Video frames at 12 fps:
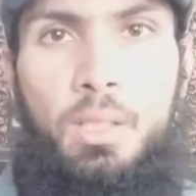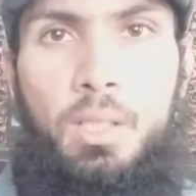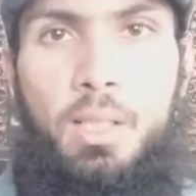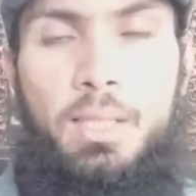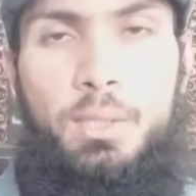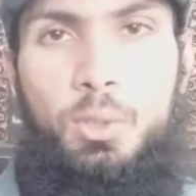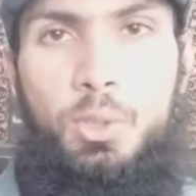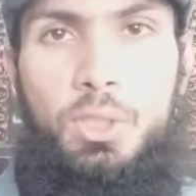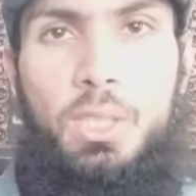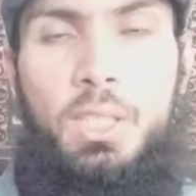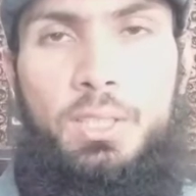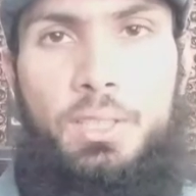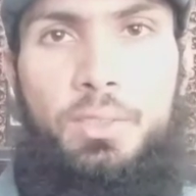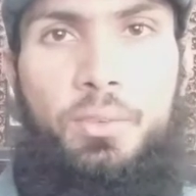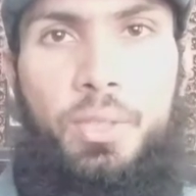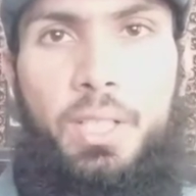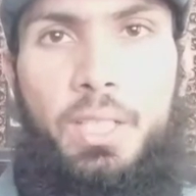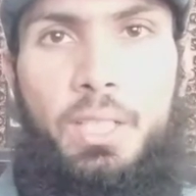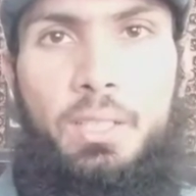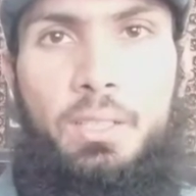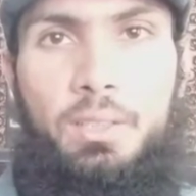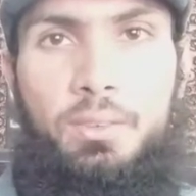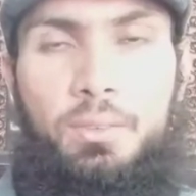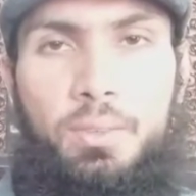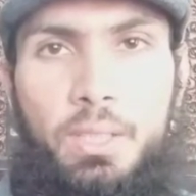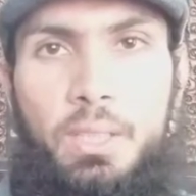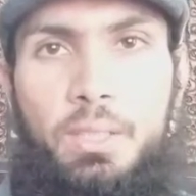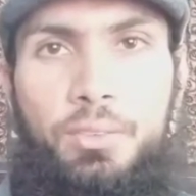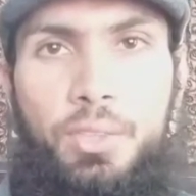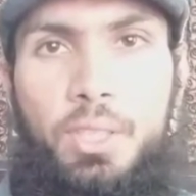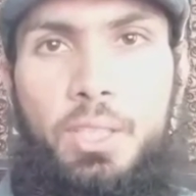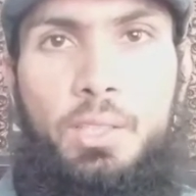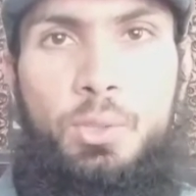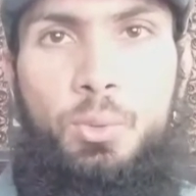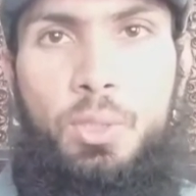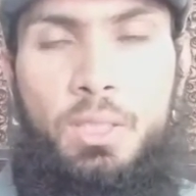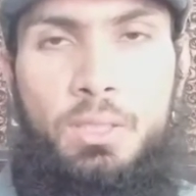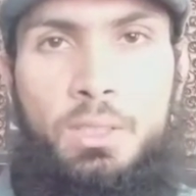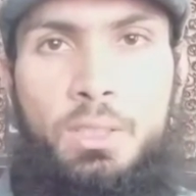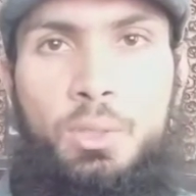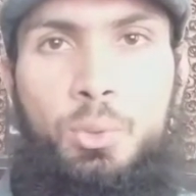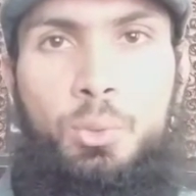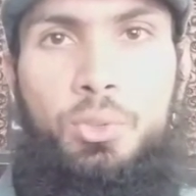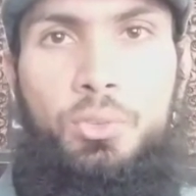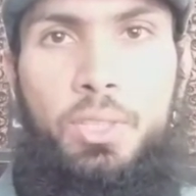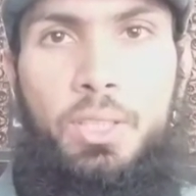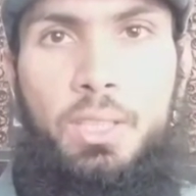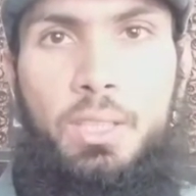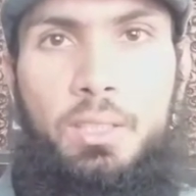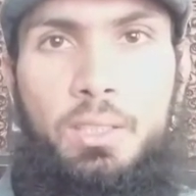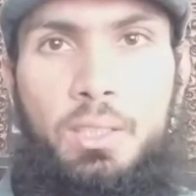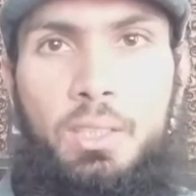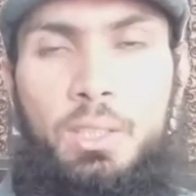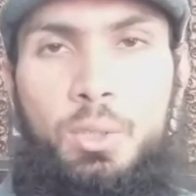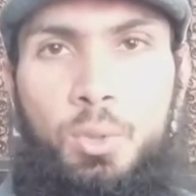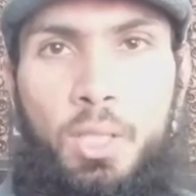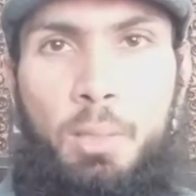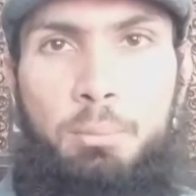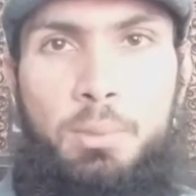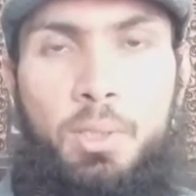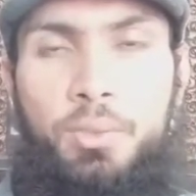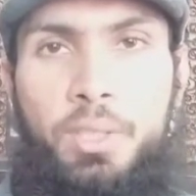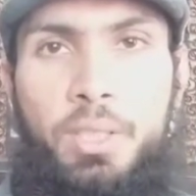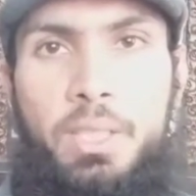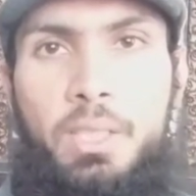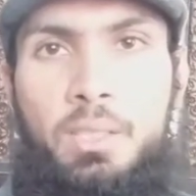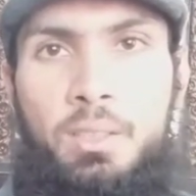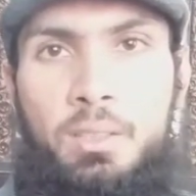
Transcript: and you started reading reading, and you continued reading, you kept on reading,